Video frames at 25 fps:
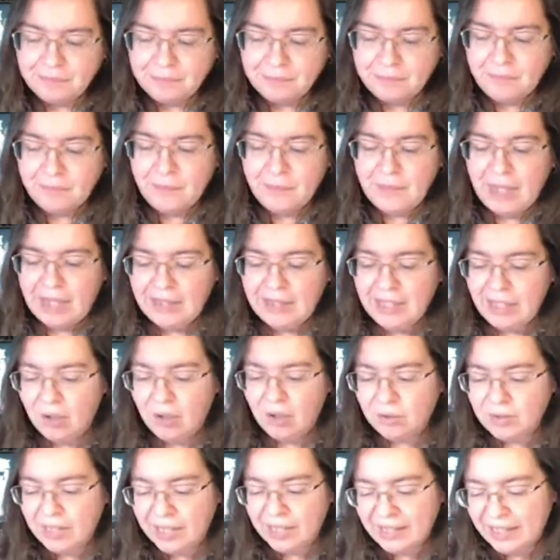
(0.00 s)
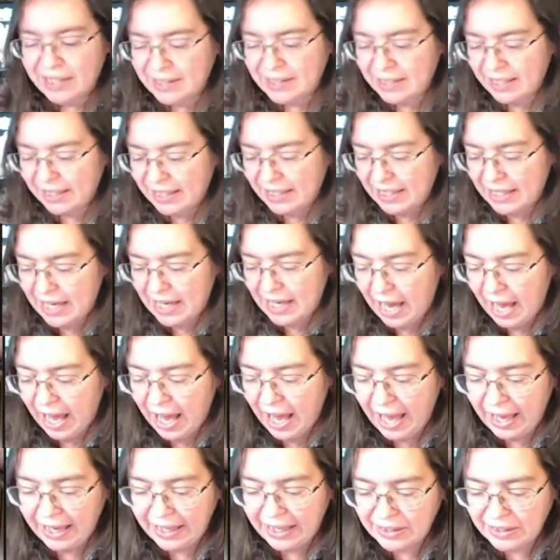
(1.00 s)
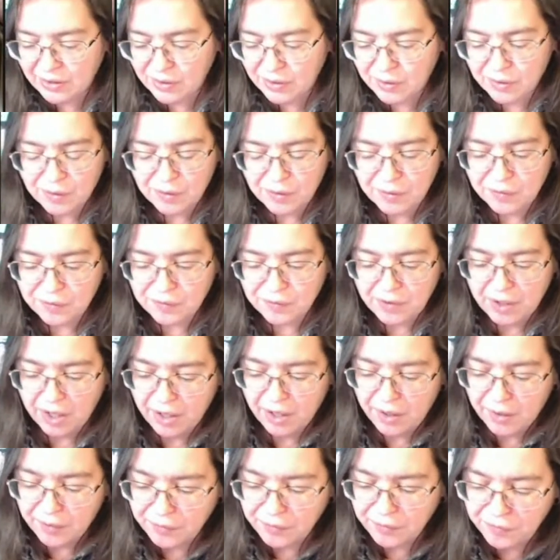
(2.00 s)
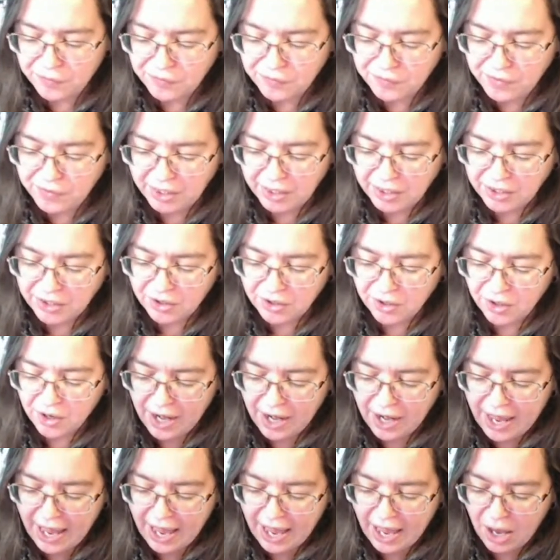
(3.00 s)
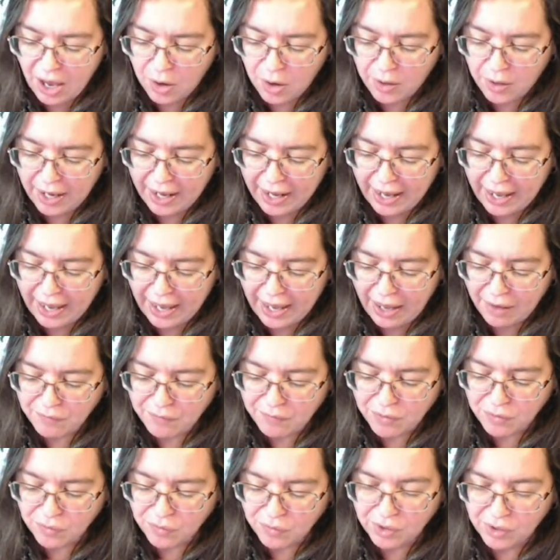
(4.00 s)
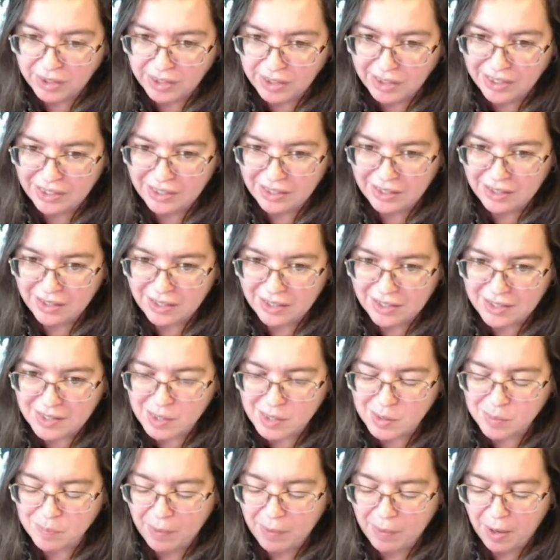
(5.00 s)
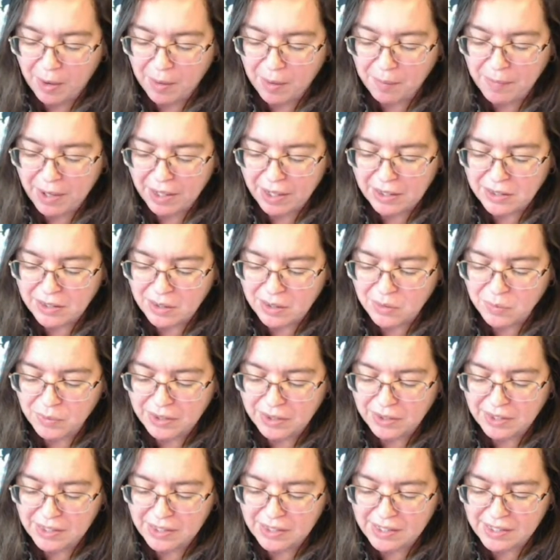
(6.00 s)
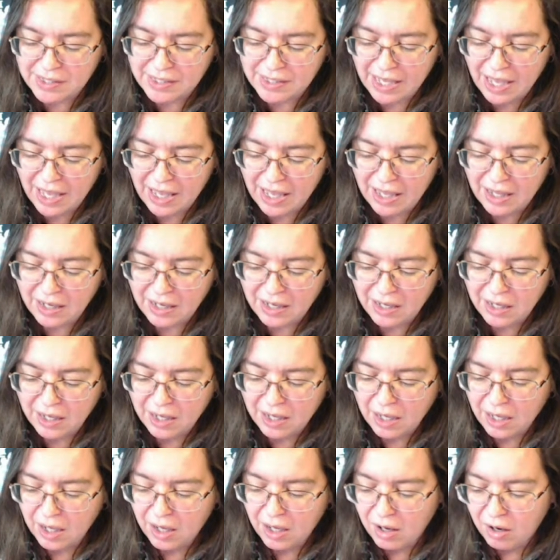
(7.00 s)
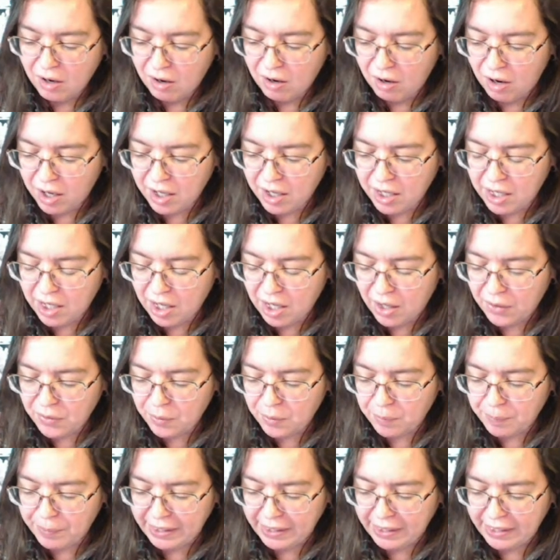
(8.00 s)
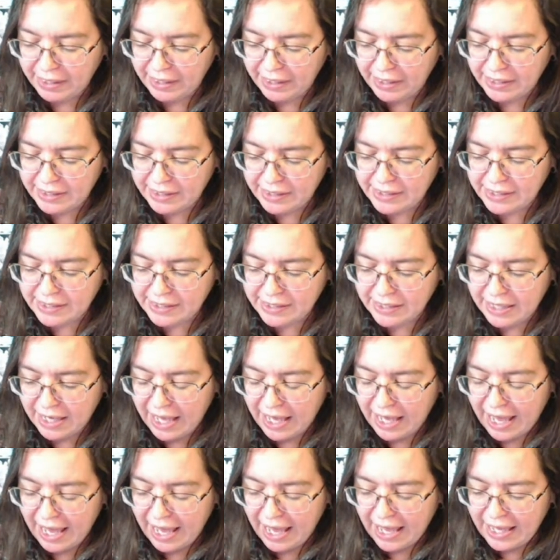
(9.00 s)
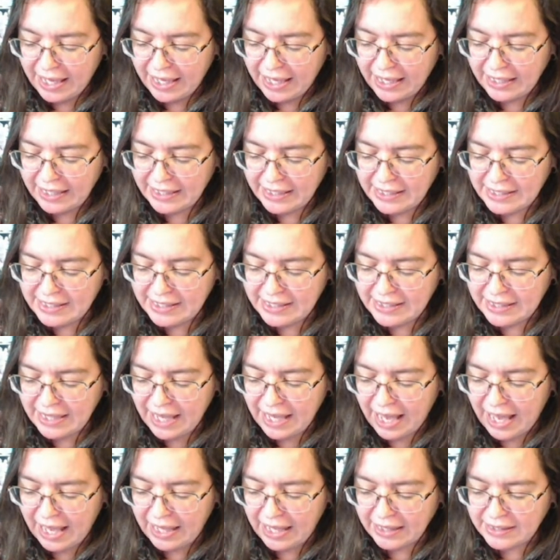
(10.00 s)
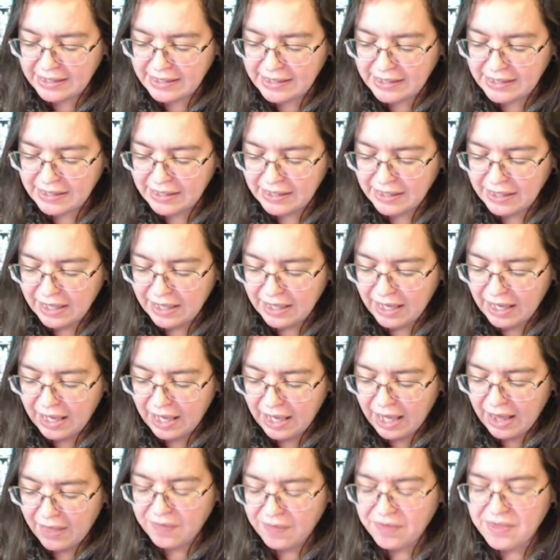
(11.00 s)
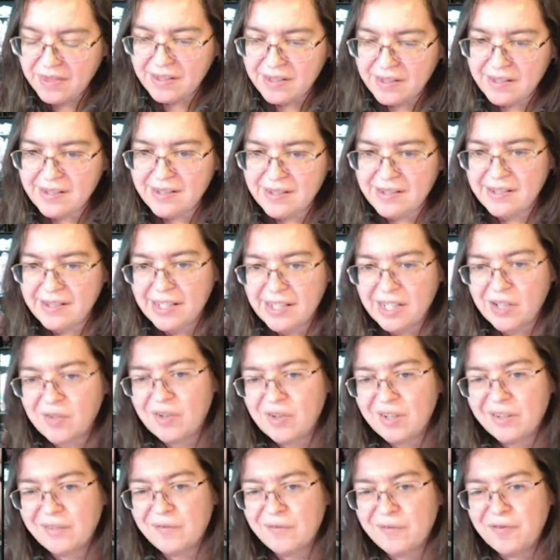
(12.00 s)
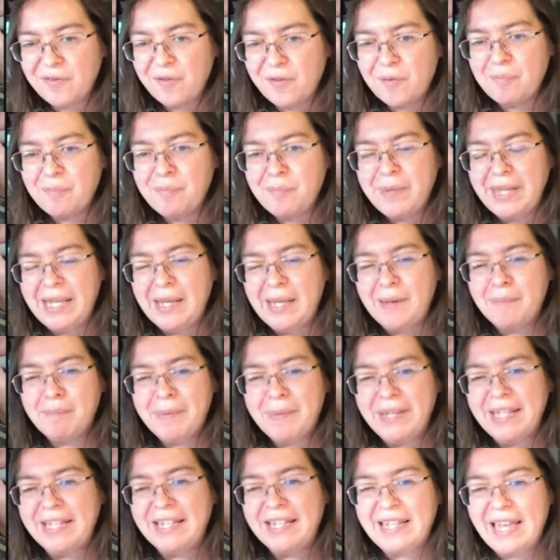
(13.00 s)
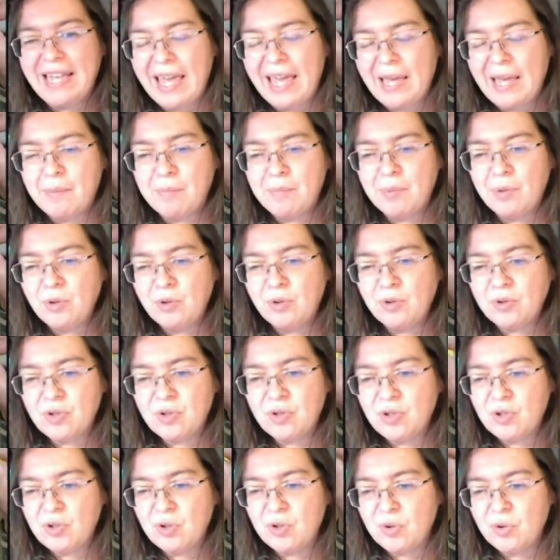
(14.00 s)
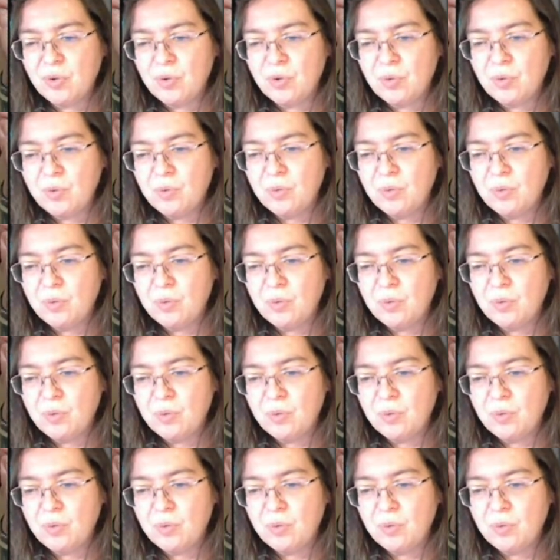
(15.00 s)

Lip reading: the only thing that I can kind of figure out, I haven't really experimented with this yet on another piece, is that the secret for me being able to